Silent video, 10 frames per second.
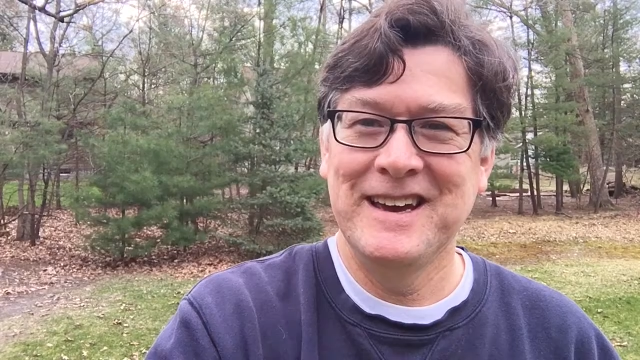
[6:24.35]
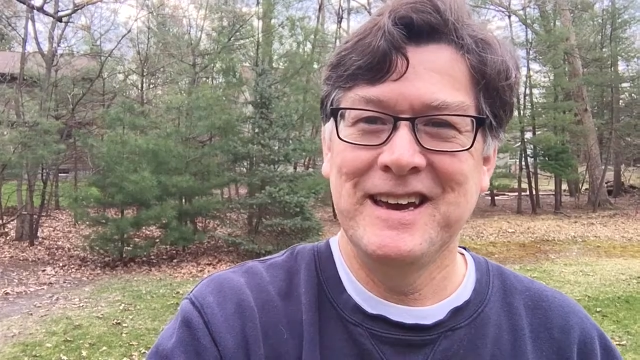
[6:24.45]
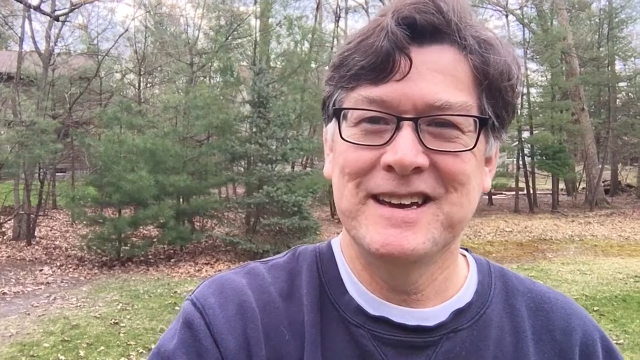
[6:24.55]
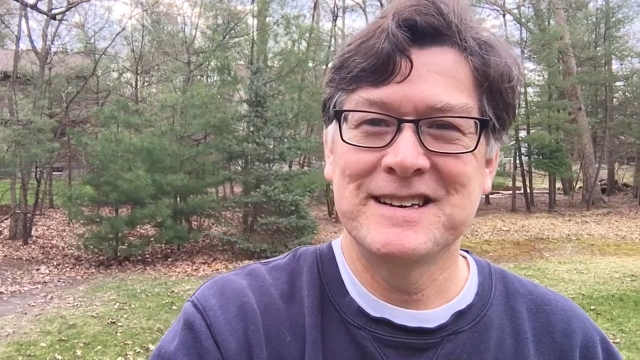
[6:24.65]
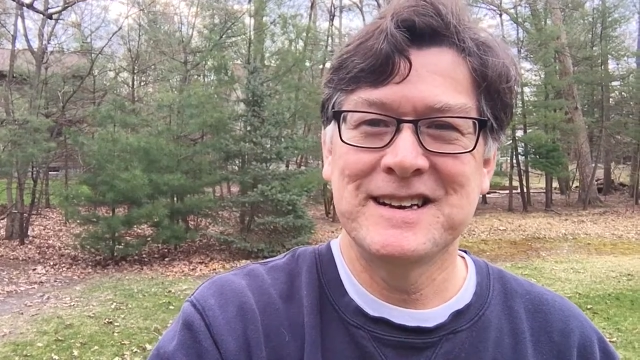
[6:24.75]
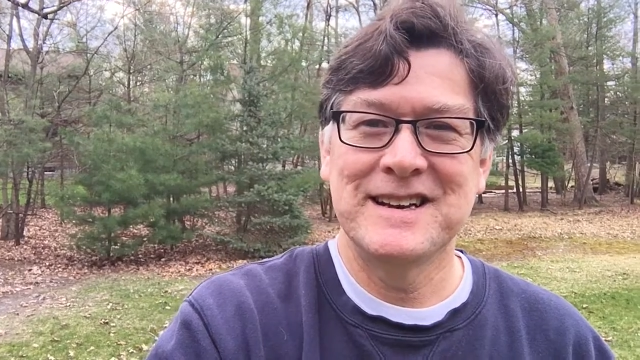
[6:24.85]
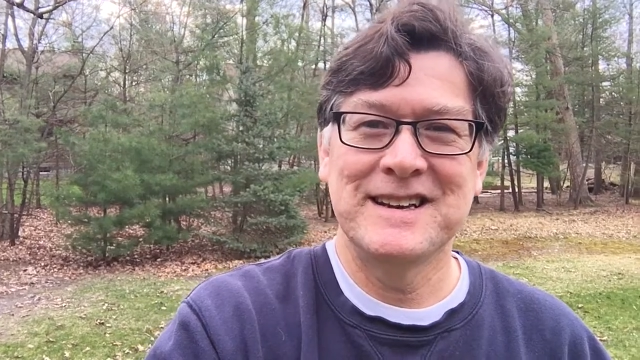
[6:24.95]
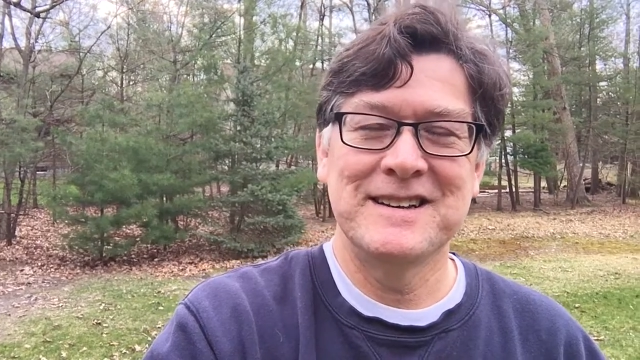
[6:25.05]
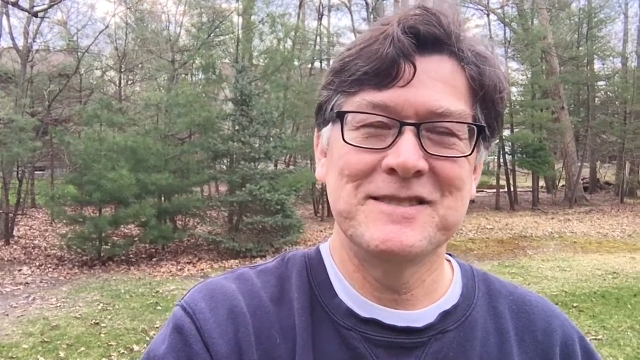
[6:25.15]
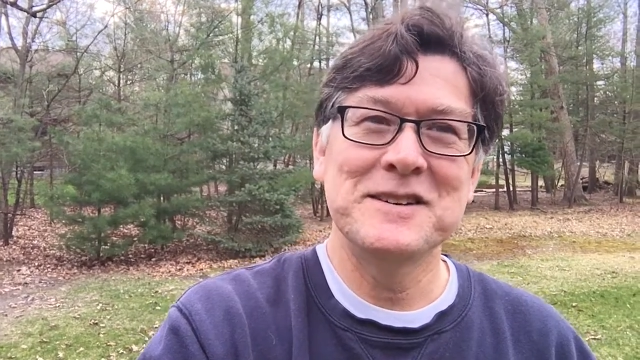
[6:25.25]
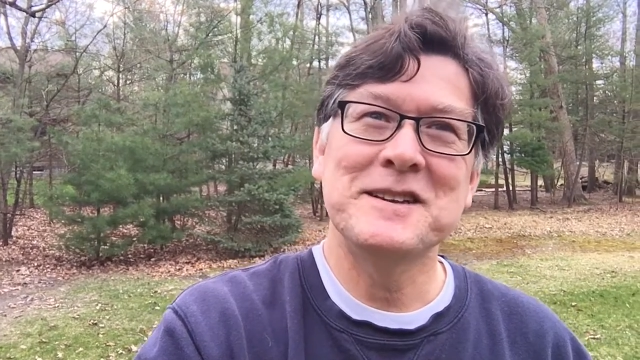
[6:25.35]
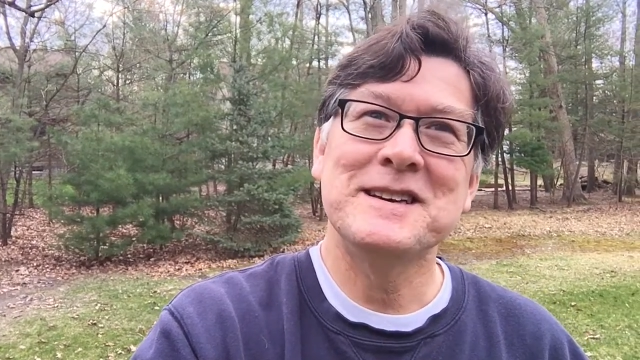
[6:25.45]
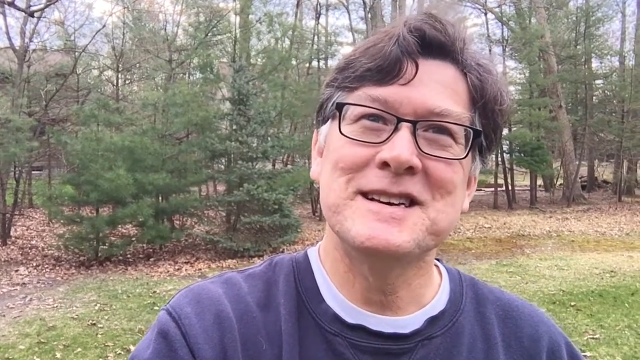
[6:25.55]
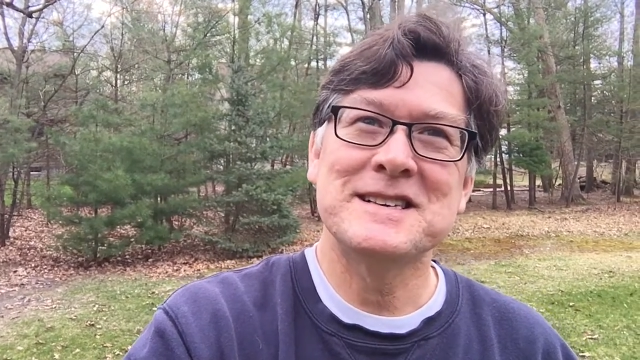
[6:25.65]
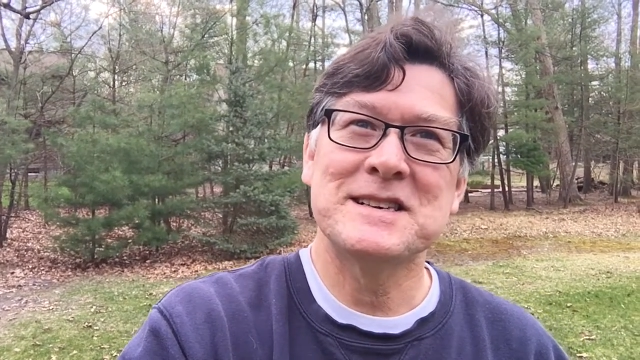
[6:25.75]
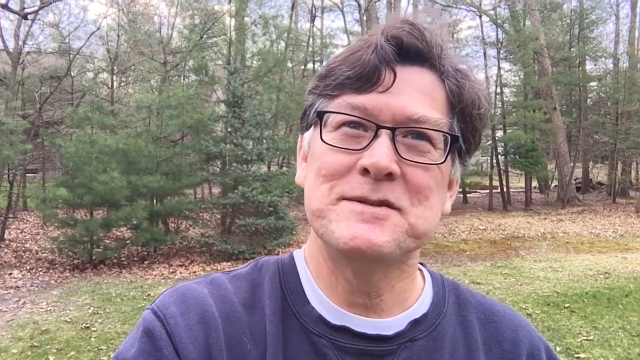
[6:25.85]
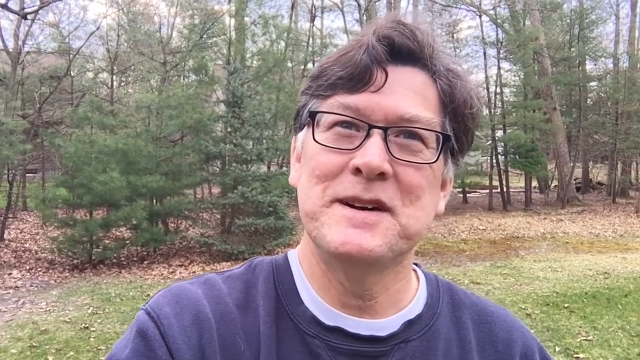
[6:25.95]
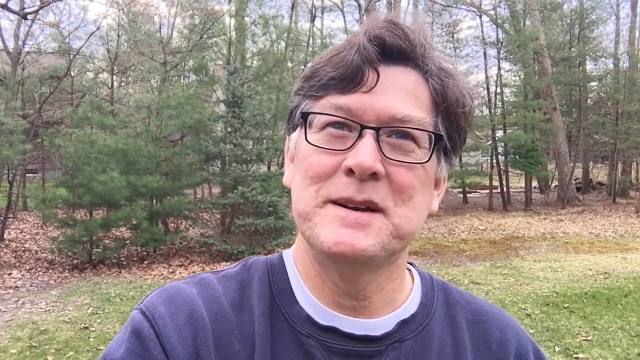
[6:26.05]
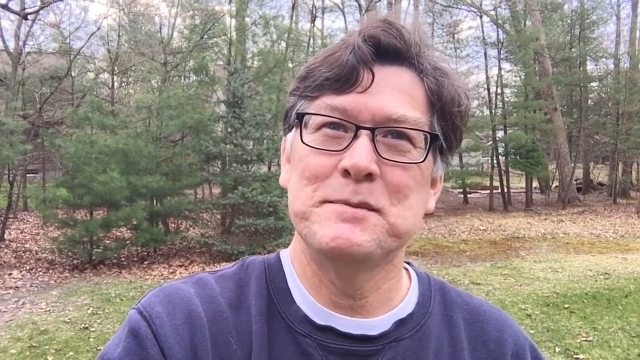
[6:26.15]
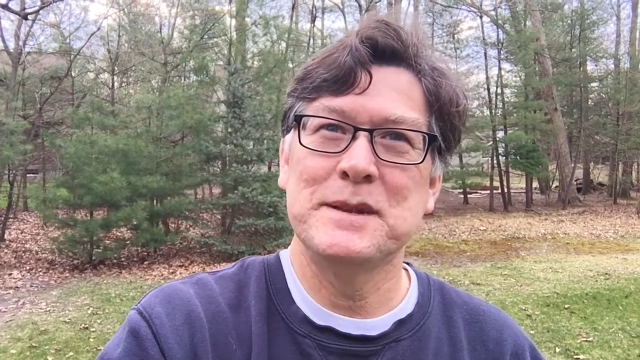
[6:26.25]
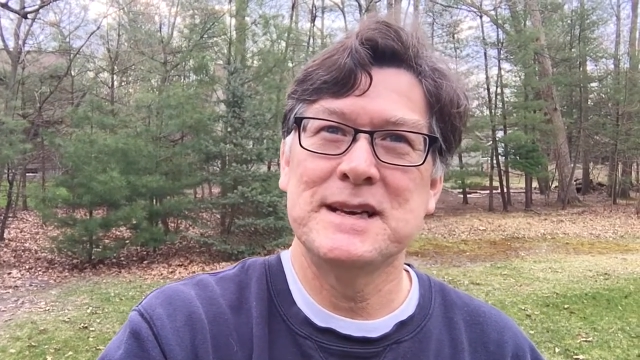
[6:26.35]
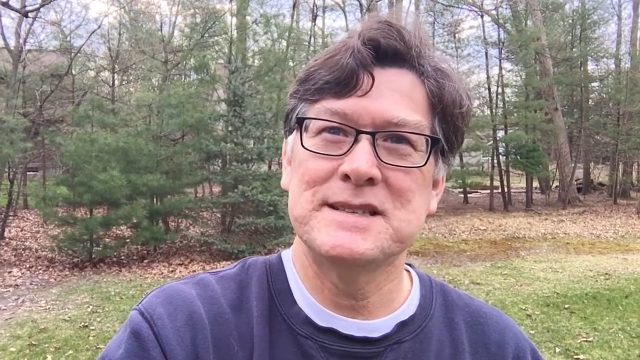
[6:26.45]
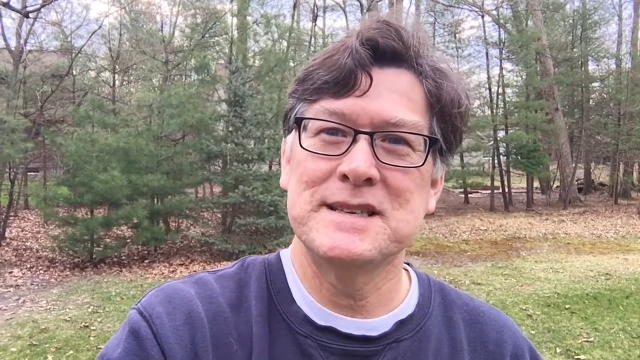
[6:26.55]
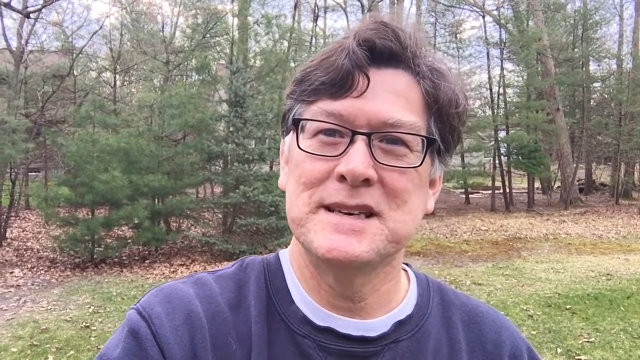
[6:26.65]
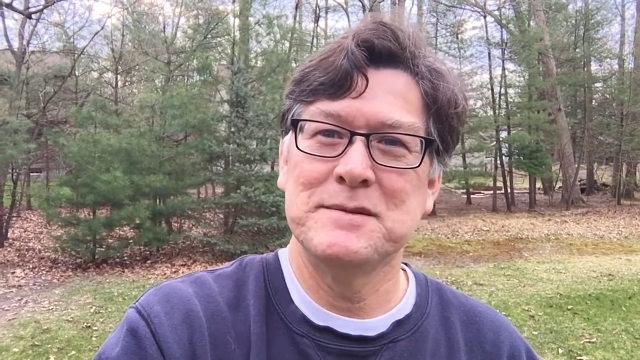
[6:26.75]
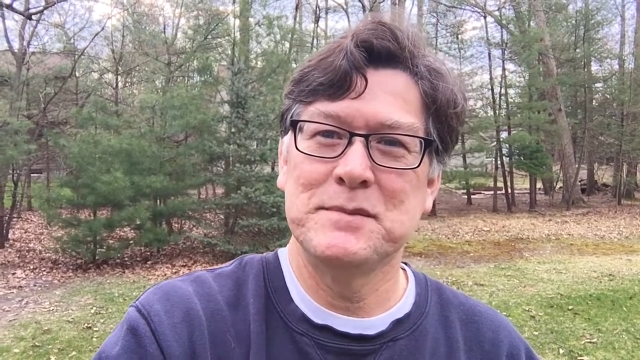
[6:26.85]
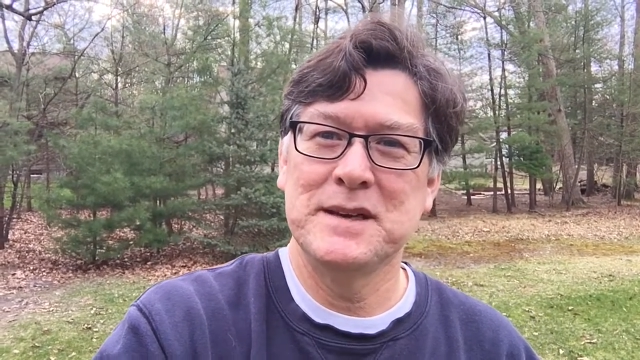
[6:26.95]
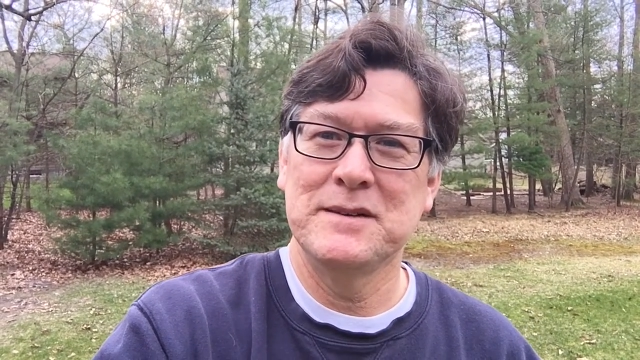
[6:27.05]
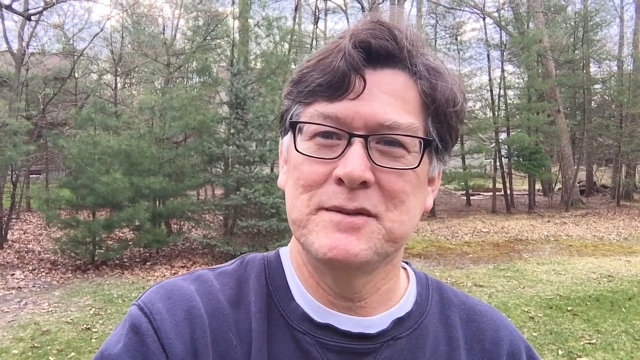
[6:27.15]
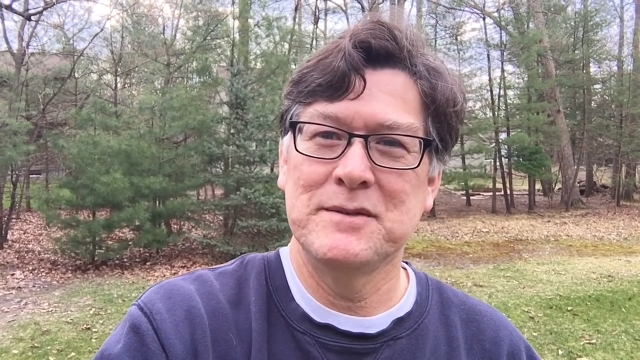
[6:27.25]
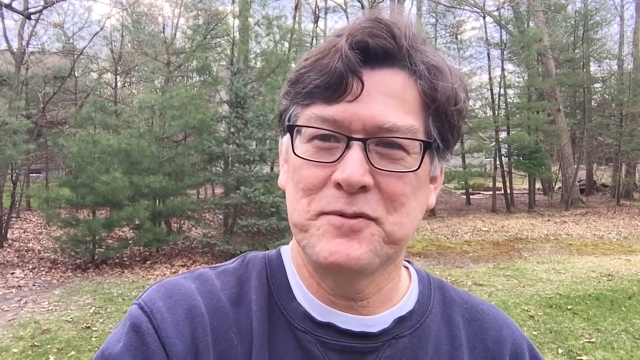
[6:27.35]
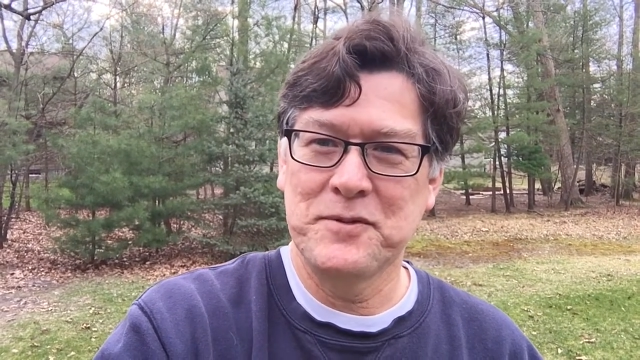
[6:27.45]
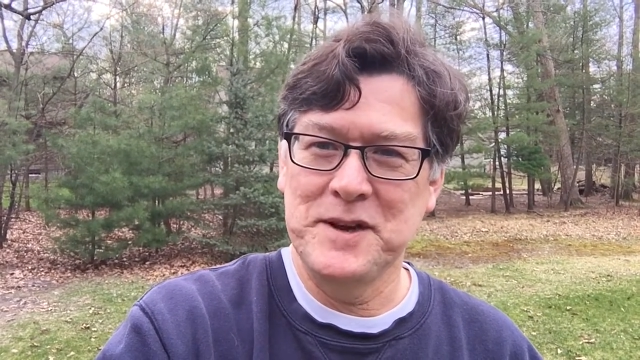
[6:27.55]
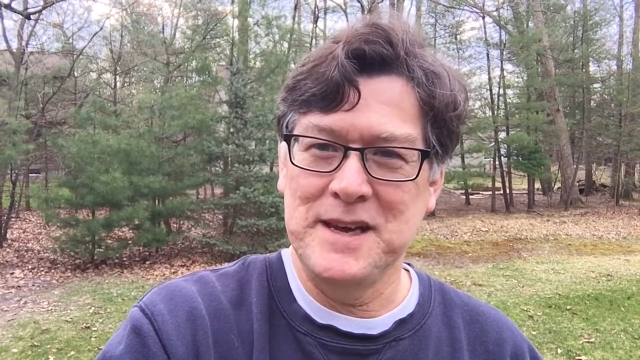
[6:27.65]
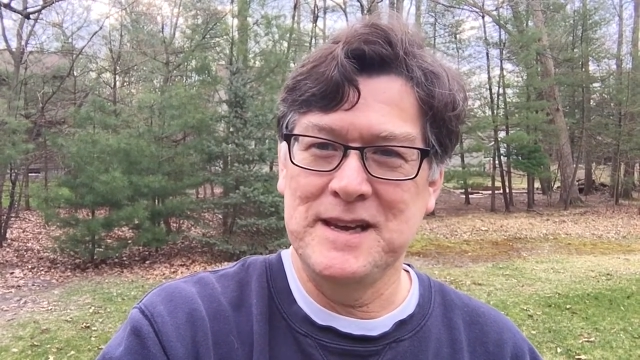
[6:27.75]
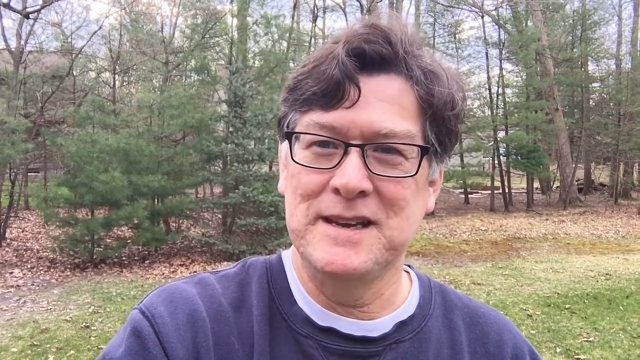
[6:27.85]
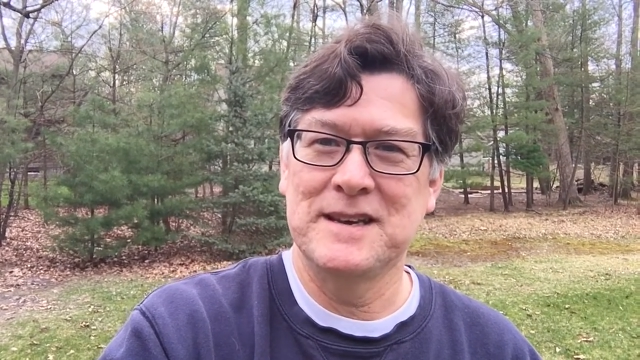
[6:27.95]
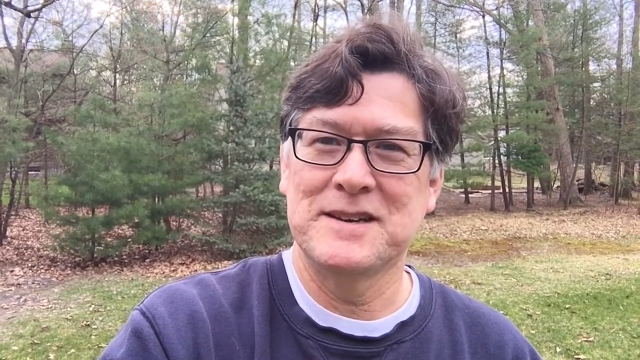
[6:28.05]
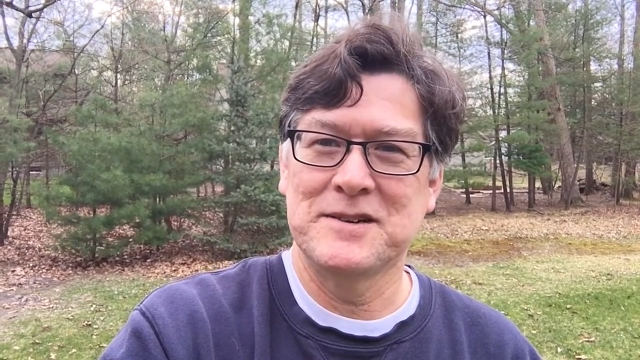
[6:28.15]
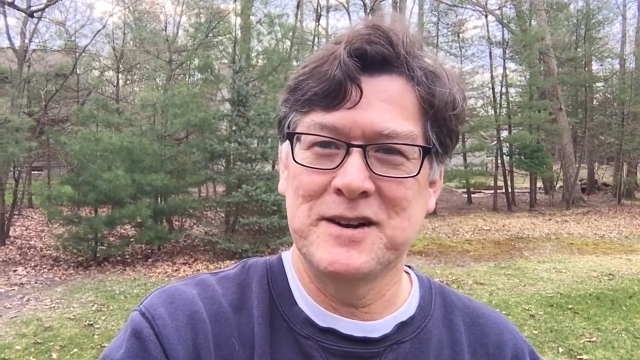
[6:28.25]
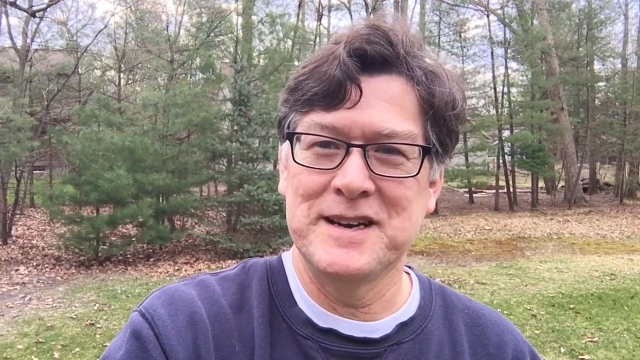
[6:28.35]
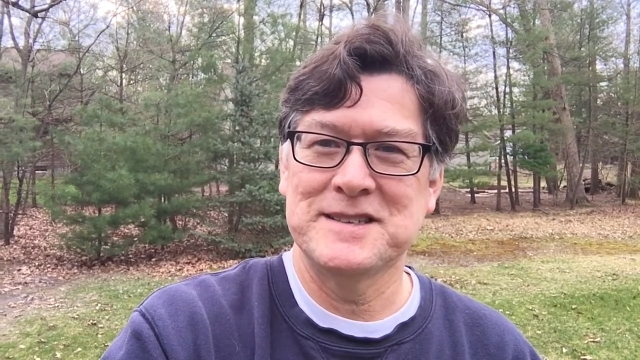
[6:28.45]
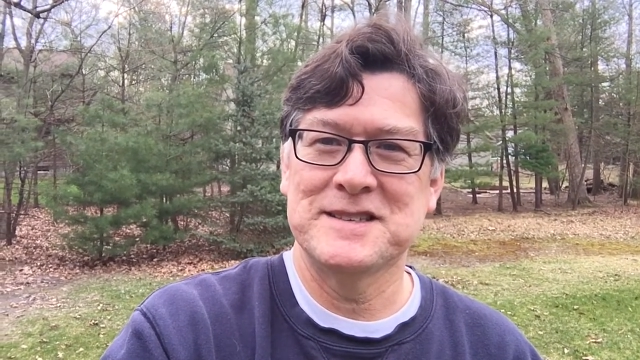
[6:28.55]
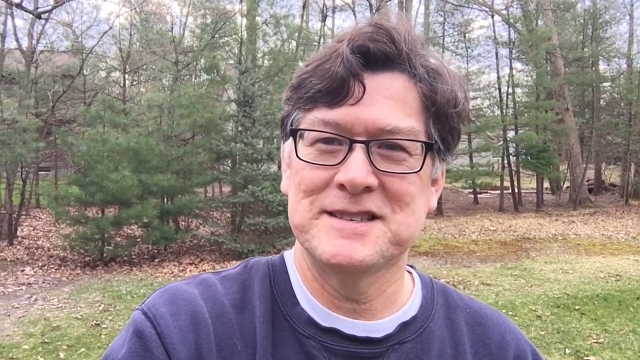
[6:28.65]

and really as I find blessing in being free in Christ.